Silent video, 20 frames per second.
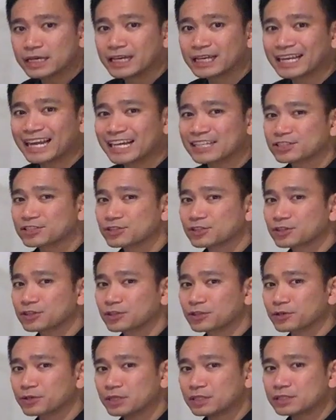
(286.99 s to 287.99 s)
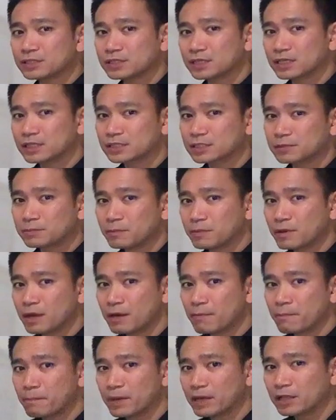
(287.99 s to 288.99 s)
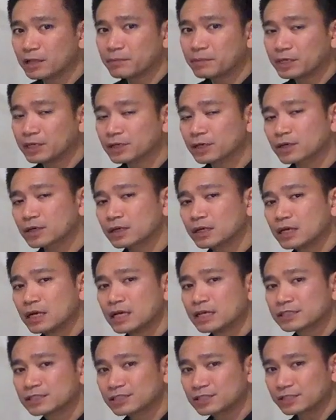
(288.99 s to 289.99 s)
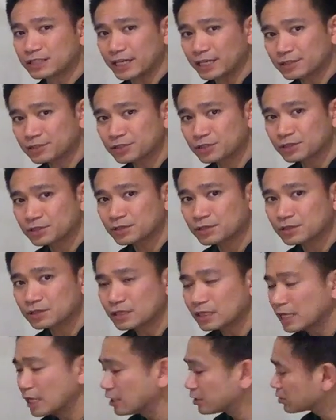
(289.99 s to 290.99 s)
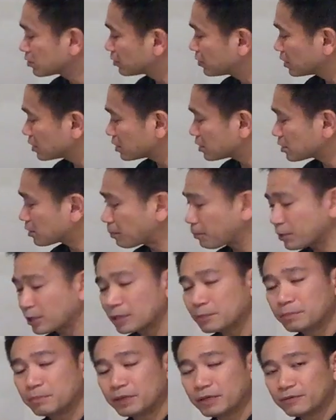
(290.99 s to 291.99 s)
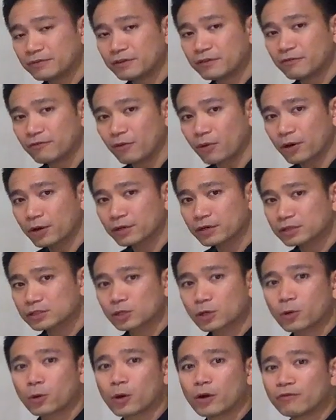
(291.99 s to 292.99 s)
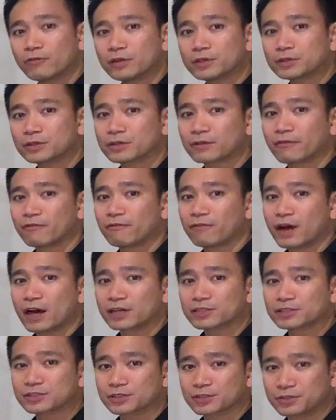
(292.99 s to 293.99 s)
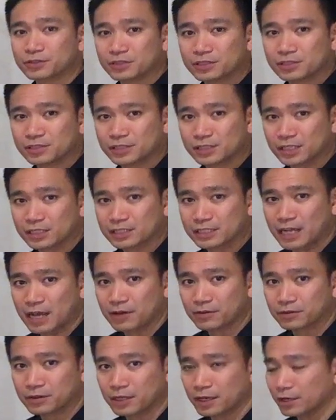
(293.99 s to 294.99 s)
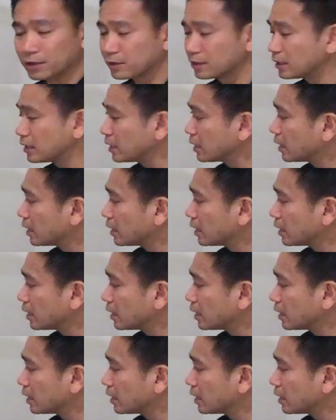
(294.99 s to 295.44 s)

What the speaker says: it has 36 millimeter stanchions. So this is a pretty beefy fork. It's equivalent to the Fox 36 out there.